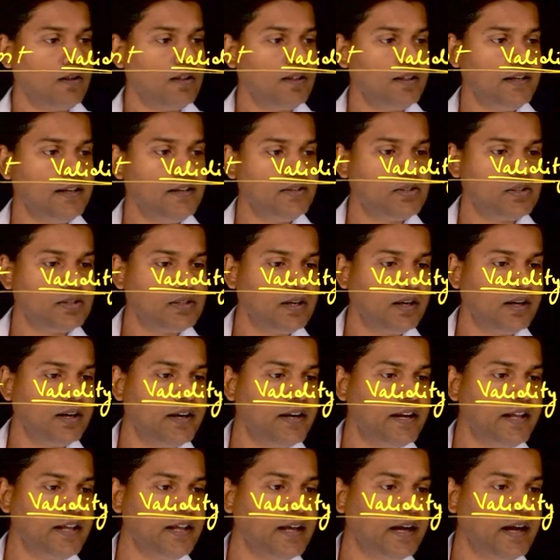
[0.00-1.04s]
these
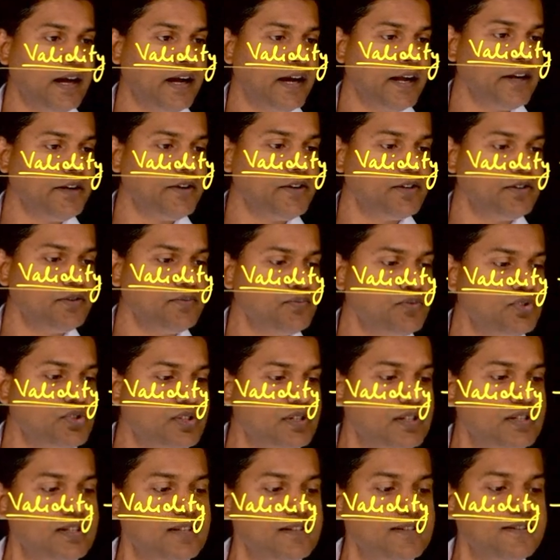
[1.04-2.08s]
30
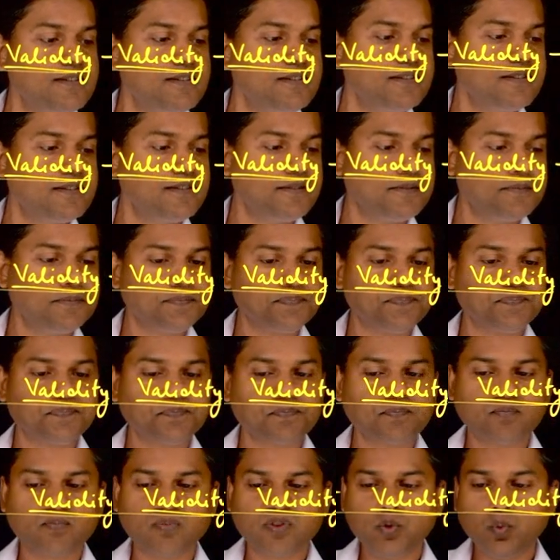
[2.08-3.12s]
items
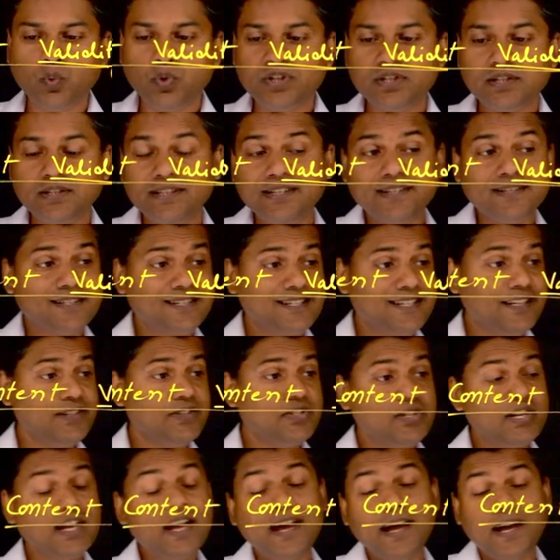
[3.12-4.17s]
which this
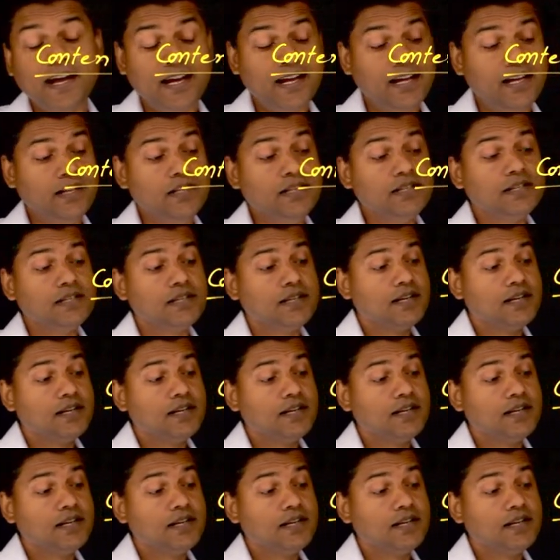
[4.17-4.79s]
test has